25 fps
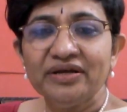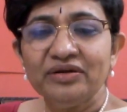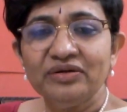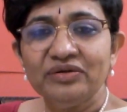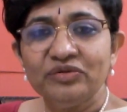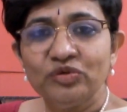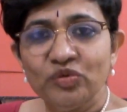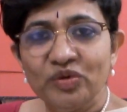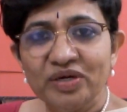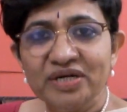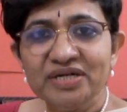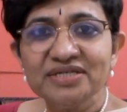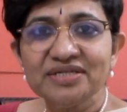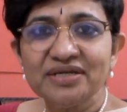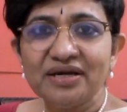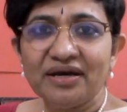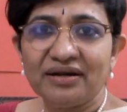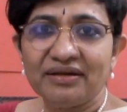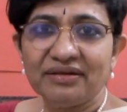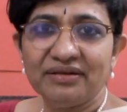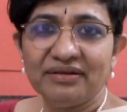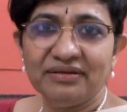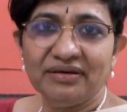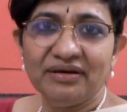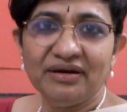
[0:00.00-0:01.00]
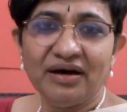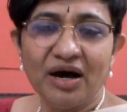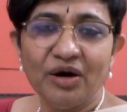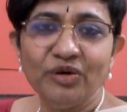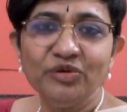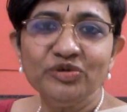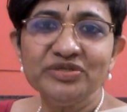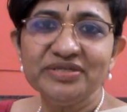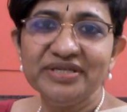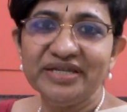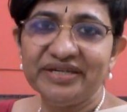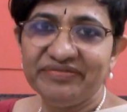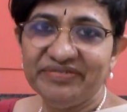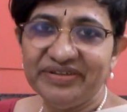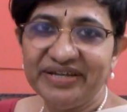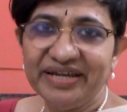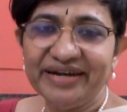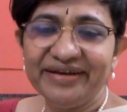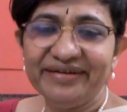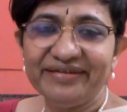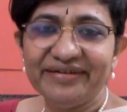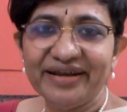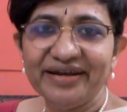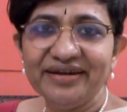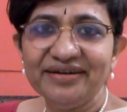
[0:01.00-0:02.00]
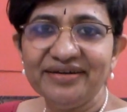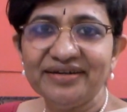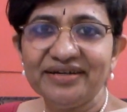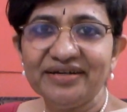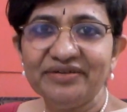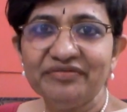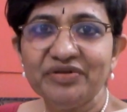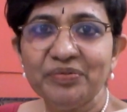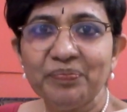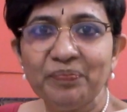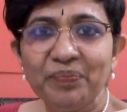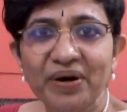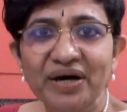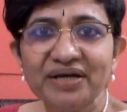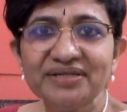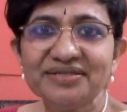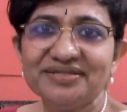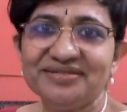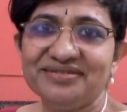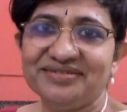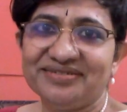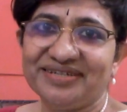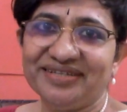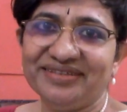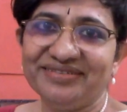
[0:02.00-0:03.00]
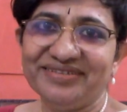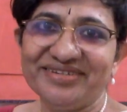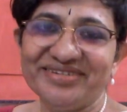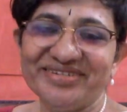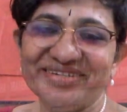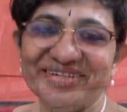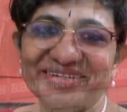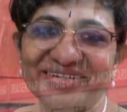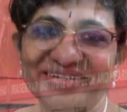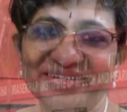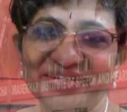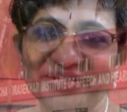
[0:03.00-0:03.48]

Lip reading: towards the house that we had rented, we passed Chandrasekhar